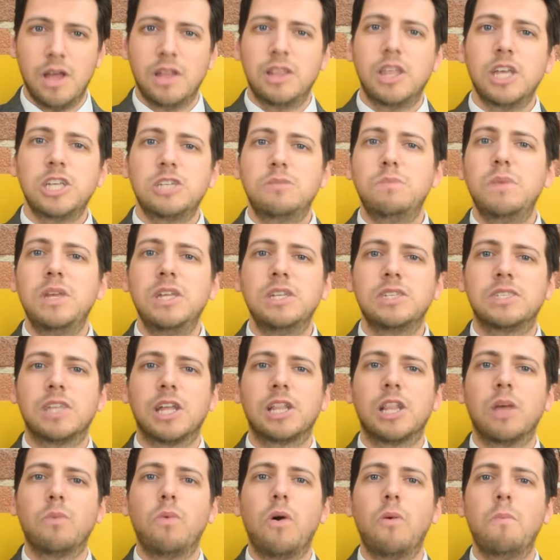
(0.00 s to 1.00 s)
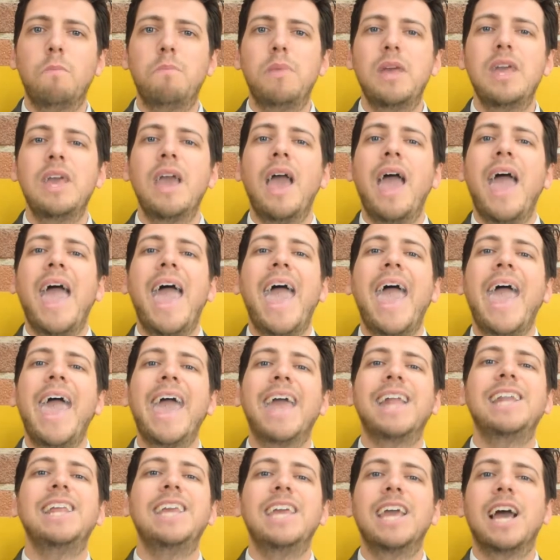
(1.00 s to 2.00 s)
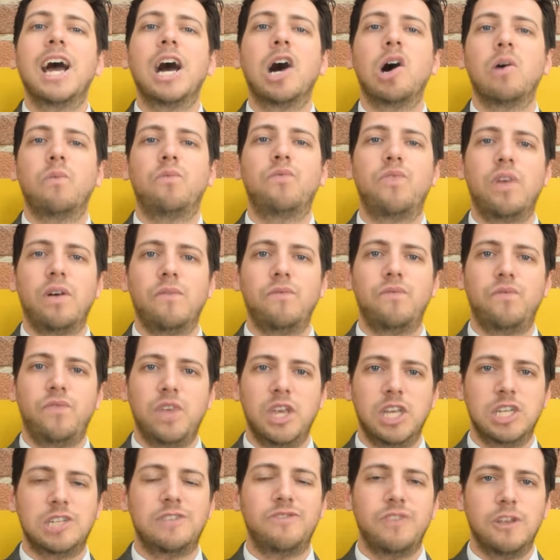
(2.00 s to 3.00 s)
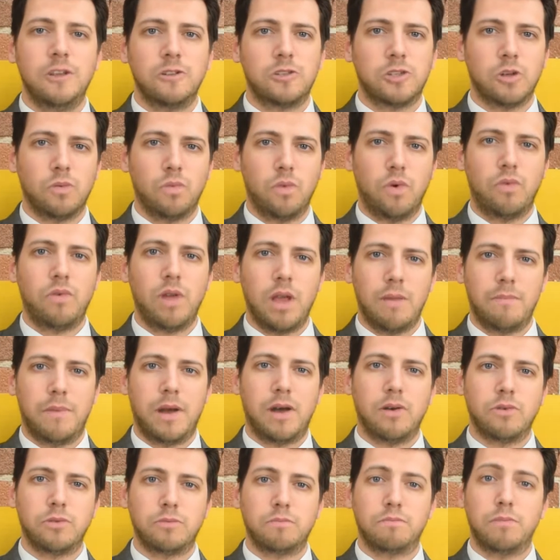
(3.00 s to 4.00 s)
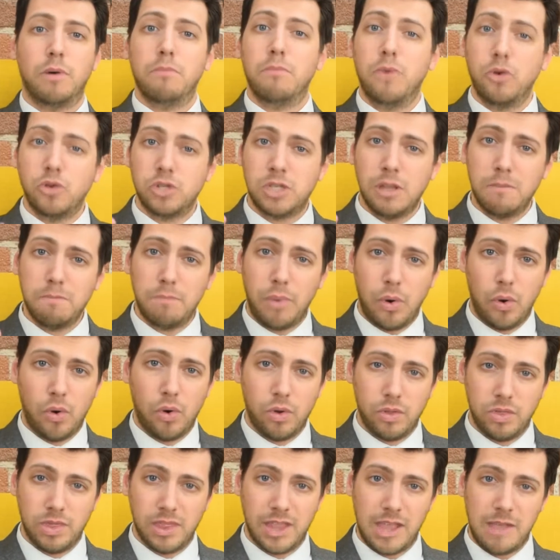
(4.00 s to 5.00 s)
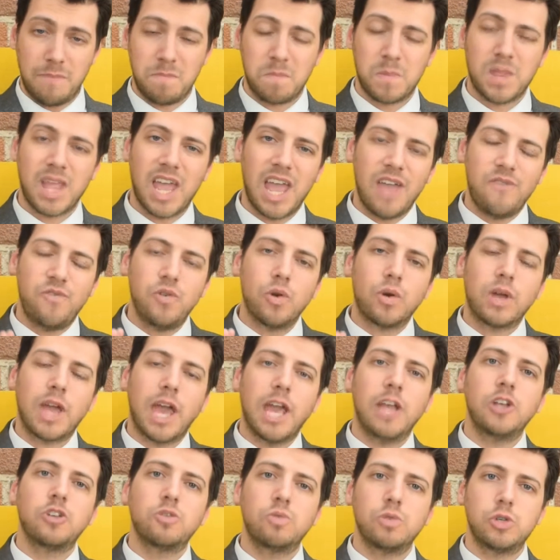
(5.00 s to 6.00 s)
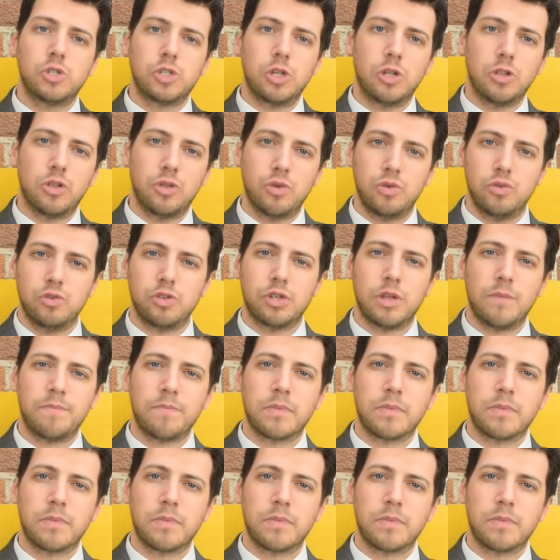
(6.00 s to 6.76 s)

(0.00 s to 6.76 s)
This means that there won't be any upfront fees for you to worry about, but most importantly, if your case was to lose,